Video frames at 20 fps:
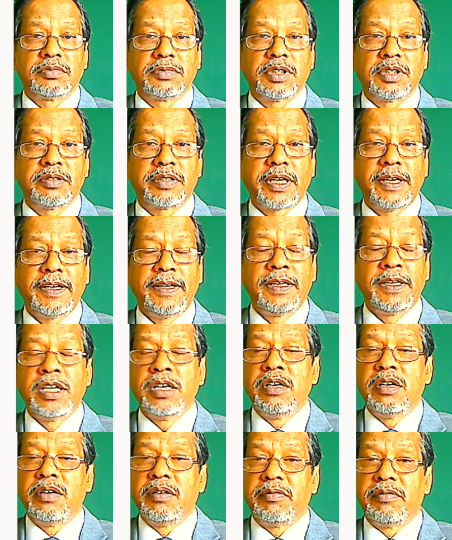Okay.
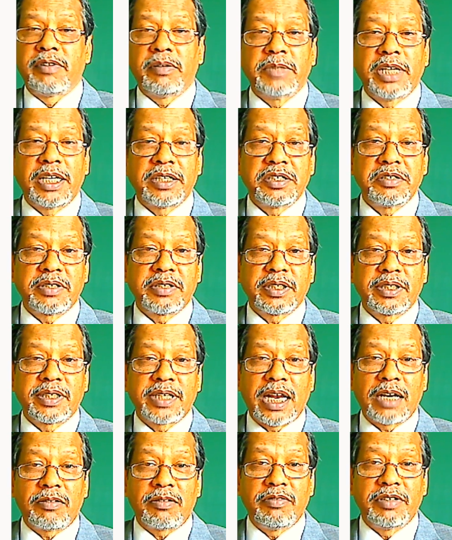From that, you can
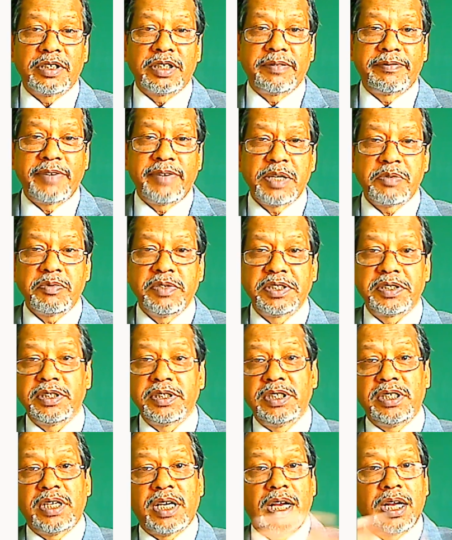calculate the
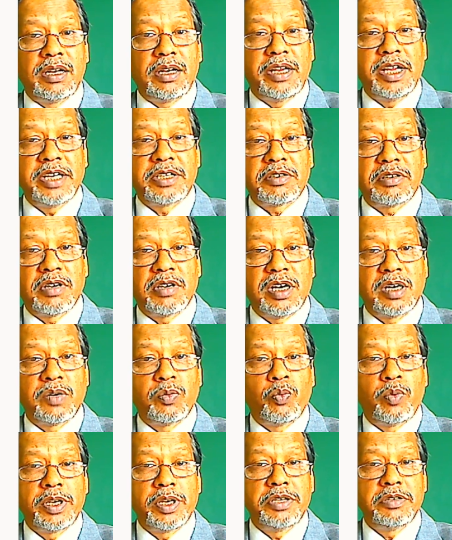frequency. Later
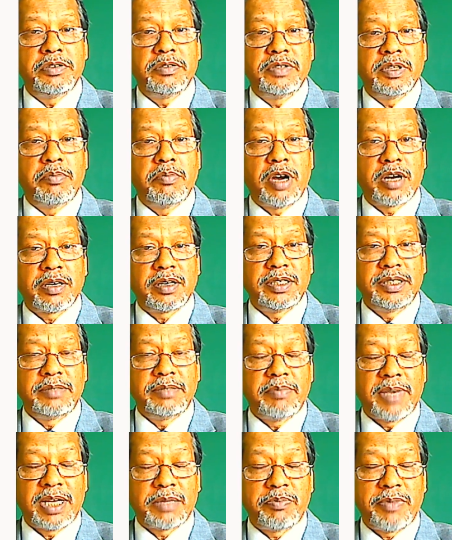on, when you do the
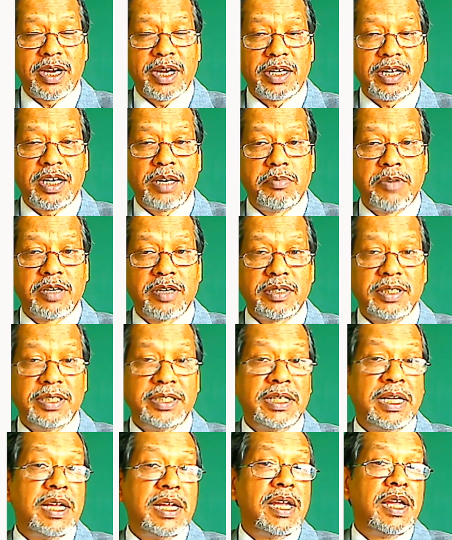modeling, mathematical
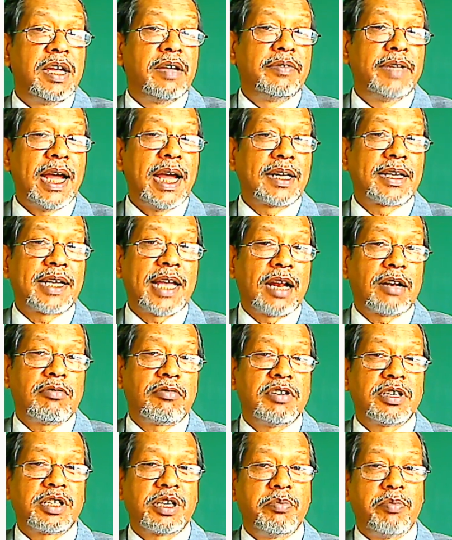modeling, that
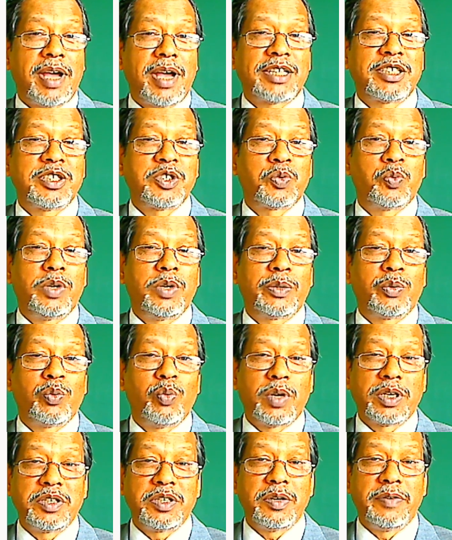calculation matches with
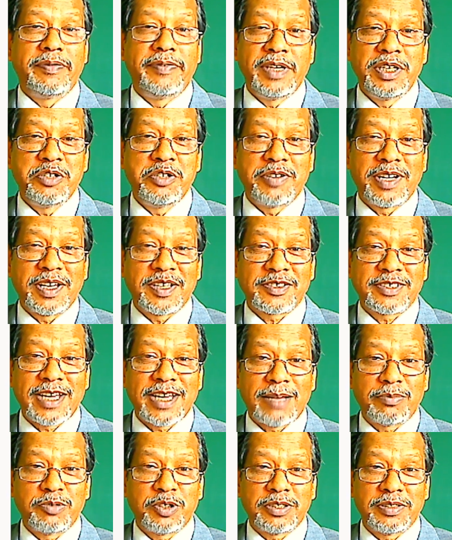what your video has
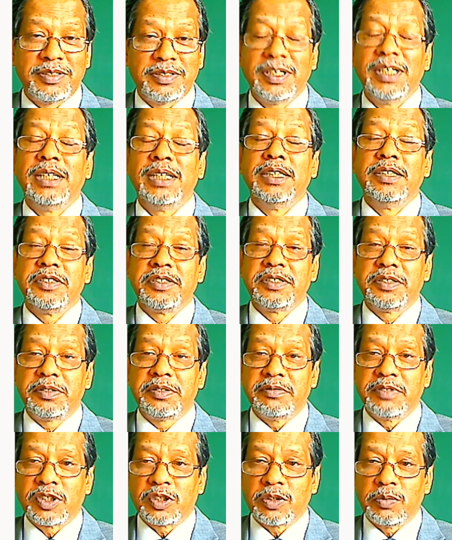captured.
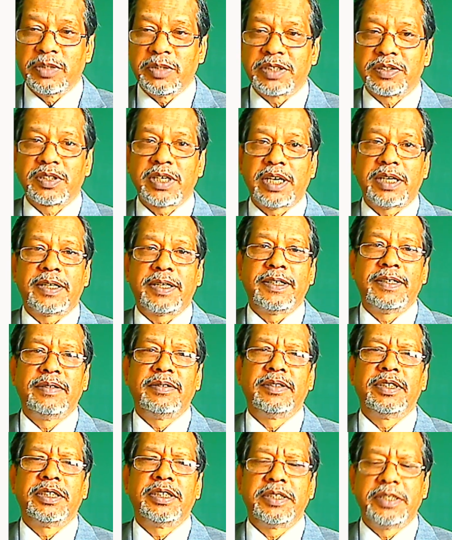Students will be excited
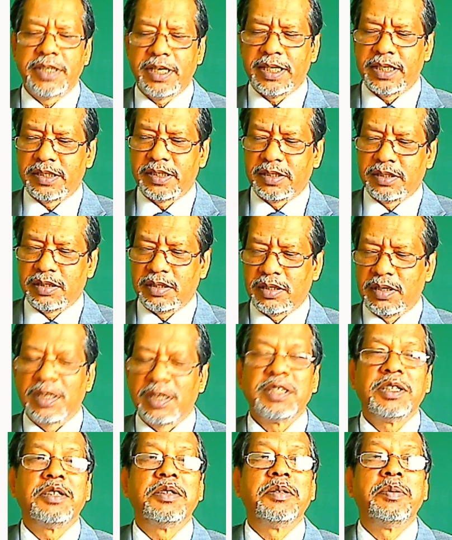that yes,
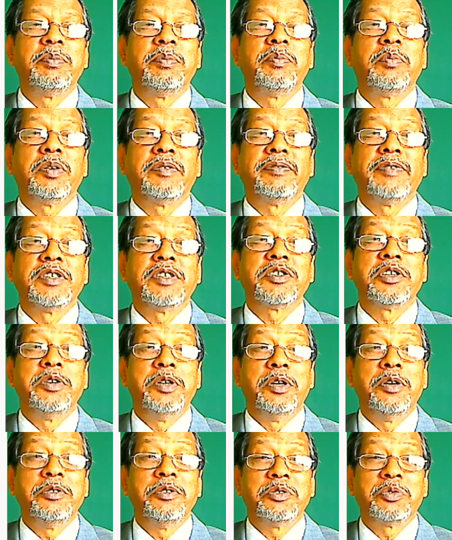professor
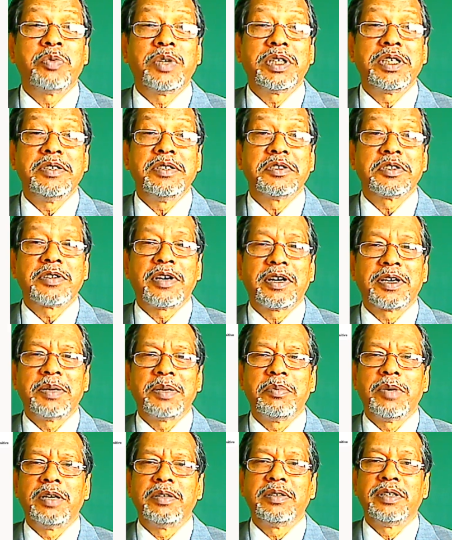knows what he's talking
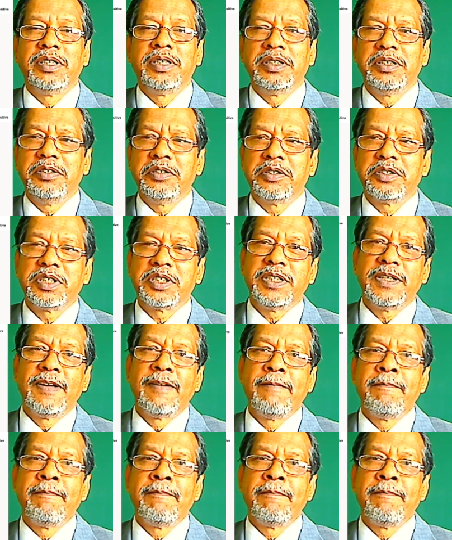about, he or she.